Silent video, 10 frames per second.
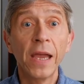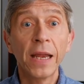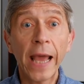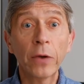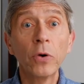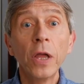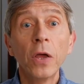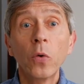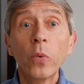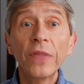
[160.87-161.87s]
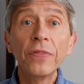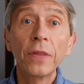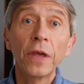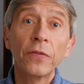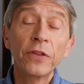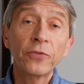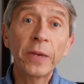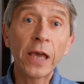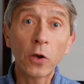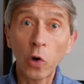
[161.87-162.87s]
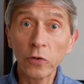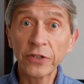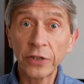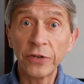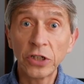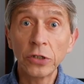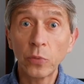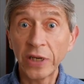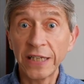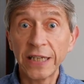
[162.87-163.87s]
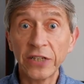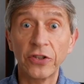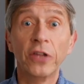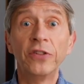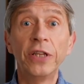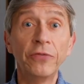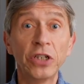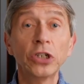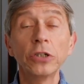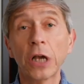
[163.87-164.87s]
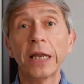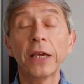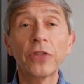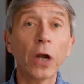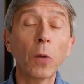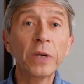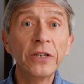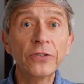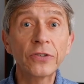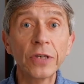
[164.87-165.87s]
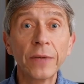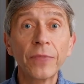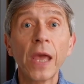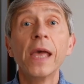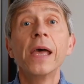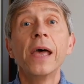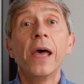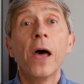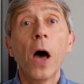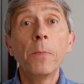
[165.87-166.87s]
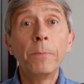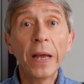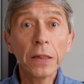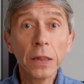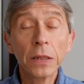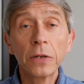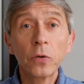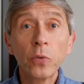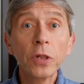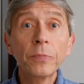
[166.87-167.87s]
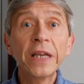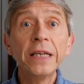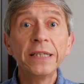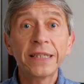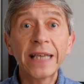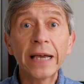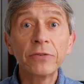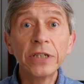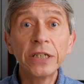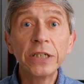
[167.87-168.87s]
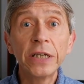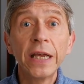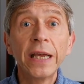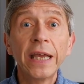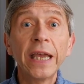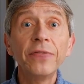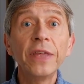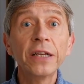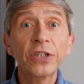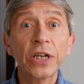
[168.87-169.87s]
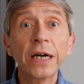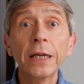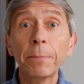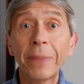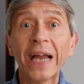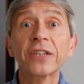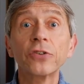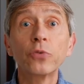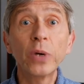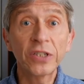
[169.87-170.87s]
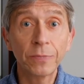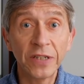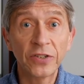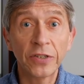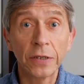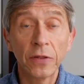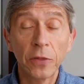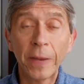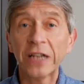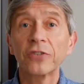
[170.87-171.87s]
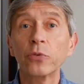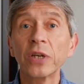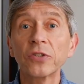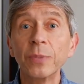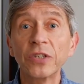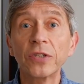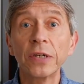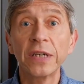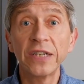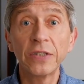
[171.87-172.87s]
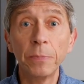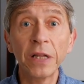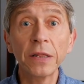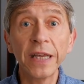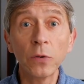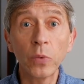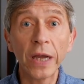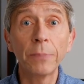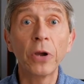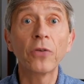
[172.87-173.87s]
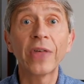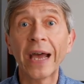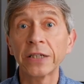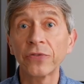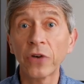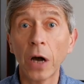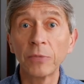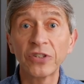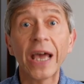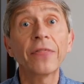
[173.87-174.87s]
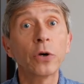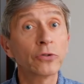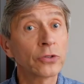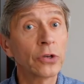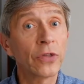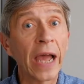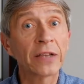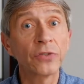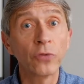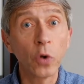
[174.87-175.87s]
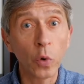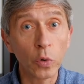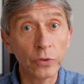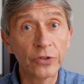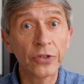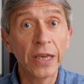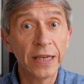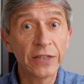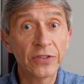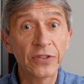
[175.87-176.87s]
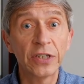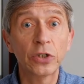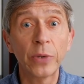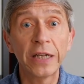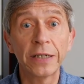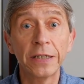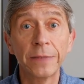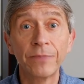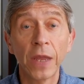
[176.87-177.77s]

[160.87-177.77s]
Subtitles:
Now, when the Speaker calls a division, when he says "Division, clear the lobbies," a bell will be sounded in the entire Palace of Westminster. The Palace of Westminster is the building where both the House of Commons and also the House of Lords is situated.